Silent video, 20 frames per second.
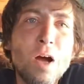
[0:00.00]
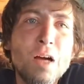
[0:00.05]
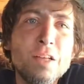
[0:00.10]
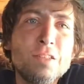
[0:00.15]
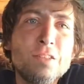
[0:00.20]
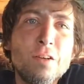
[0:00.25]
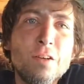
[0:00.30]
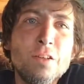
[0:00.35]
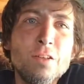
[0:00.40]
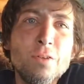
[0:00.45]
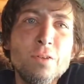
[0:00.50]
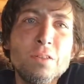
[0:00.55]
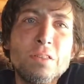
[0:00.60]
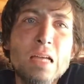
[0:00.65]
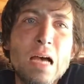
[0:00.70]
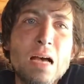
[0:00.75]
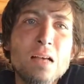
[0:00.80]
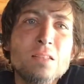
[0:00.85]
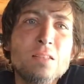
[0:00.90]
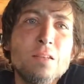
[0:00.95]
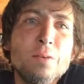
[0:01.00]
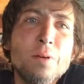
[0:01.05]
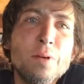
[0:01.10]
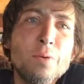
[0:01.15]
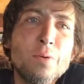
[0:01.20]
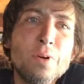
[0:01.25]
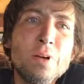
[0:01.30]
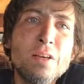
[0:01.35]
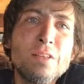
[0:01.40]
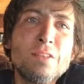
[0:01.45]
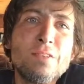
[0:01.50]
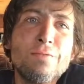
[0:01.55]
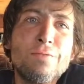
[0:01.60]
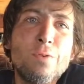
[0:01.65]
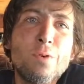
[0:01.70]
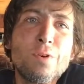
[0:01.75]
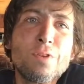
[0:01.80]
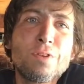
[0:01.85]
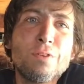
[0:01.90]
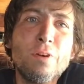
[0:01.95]
started doing taxidermy when I was in
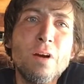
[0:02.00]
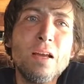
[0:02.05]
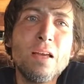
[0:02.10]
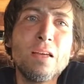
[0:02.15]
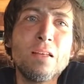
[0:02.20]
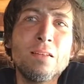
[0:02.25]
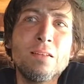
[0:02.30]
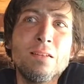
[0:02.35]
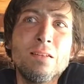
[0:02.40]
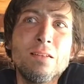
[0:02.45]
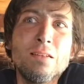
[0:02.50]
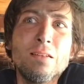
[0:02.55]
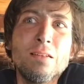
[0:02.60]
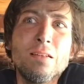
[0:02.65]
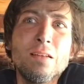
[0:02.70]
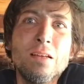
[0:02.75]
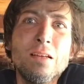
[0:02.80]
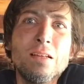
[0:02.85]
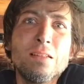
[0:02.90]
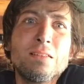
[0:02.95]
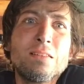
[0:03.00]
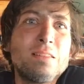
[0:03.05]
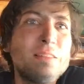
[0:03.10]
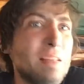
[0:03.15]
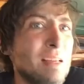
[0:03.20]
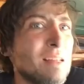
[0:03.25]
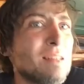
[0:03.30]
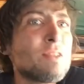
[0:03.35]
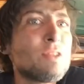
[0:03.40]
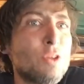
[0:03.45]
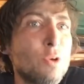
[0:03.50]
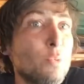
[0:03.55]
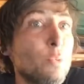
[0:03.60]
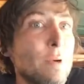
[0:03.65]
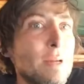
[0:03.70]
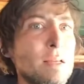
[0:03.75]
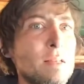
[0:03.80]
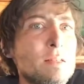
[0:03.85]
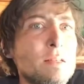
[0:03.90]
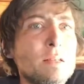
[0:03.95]
4th grade. It stands to
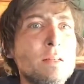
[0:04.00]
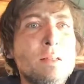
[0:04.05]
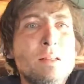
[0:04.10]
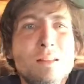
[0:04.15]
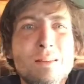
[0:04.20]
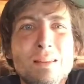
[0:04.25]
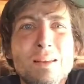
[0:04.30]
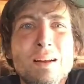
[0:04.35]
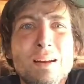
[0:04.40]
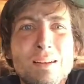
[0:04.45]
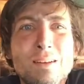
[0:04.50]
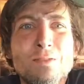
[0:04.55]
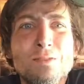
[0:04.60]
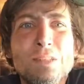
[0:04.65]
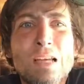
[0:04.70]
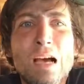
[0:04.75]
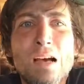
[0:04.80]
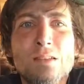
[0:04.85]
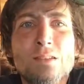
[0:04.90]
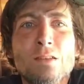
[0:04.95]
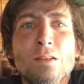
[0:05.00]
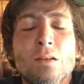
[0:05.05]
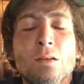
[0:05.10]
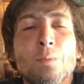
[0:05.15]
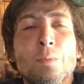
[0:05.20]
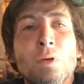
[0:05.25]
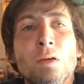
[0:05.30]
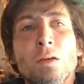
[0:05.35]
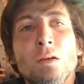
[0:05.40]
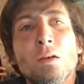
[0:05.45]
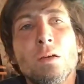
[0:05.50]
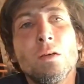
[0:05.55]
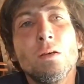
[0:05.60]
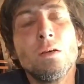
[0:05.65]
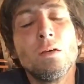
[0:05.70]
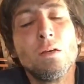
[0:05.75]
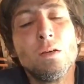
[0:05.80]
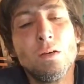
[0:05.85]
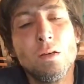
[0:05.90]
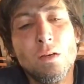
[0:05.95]
reason that I know taxidermy.
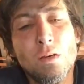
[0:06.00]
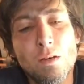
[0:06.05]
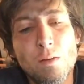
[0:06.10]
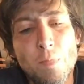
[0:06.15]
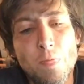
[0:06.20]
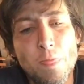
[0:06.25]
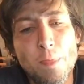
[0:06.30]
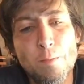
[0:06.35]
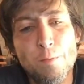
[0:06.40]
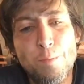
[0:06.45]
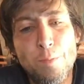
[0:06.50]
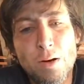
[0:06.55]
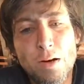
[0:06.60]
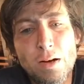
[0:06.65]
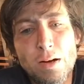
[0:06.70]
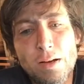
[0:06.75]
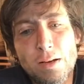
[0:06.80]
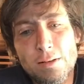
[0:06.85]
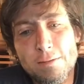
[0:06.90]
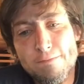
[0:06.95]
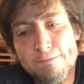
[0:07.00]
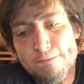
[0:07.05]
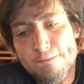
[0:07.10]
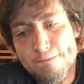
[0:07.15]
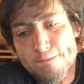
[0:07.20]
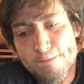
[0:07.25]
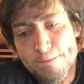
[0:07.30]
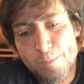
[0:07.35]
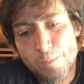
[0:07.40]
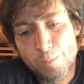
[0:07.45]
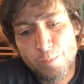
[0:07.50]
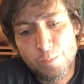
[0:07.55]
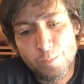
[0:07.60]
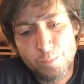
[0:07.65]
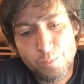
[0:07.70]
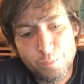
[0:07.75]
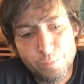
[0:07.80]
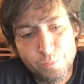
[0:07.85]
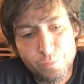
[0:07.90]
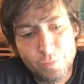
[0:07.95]
But,
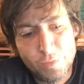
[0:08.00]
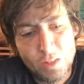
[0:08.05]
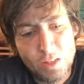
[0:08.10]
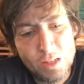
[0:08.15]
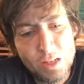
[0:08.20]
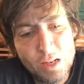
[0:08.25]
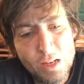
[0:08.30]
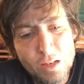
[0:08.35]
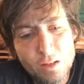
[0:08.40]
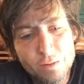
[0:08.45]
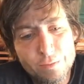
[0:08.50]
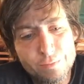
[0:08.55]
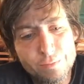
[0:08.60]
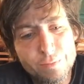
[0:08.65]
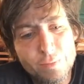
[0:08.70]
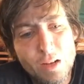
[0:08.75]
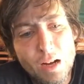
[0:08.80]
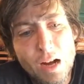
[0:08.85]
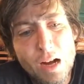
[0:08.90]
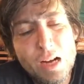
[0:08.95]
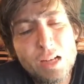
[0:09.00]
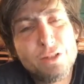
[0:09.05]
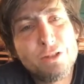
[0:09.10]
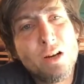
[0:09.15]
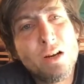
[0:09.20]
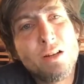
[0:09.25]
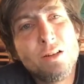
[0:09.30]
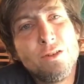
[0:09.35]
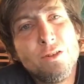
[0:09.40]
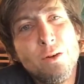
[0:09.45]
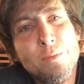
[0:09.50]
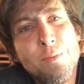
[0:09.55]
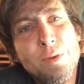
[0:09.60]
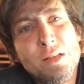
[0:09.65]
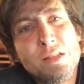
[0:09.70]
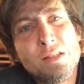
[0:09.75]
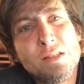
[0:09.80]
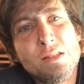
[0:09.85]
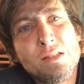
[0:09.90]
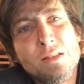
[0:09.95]
you know, I tried to do a
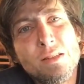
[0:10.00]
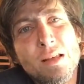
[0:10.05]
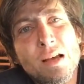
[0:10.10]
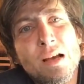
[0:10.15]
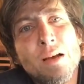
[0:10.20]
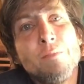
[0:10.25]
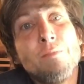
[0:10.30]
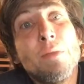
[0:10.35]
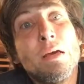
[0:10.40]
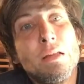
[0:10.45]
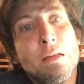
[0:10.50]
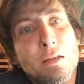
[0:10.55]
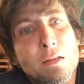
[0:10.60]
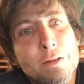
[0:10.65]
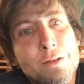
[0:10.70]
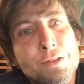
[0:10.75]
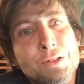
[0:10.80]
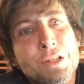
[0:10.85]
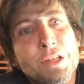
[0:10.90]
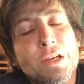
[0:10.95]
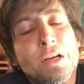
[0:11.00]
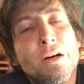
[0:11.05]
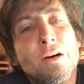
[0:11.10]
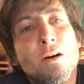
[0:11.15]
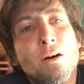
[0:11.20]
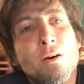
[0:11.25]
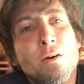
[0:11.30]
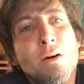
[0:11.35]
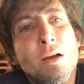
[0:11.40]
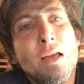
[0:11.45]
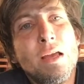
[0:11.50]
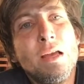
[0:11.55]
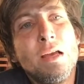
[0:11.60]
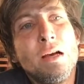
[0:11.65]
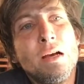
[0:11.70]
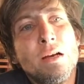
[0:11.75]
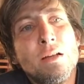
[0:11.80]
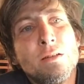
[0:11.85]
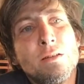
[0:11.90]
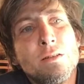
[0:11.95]
business of that many years ago,
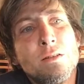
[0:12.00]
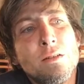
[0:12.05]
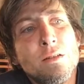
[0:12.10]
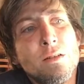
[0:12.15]
and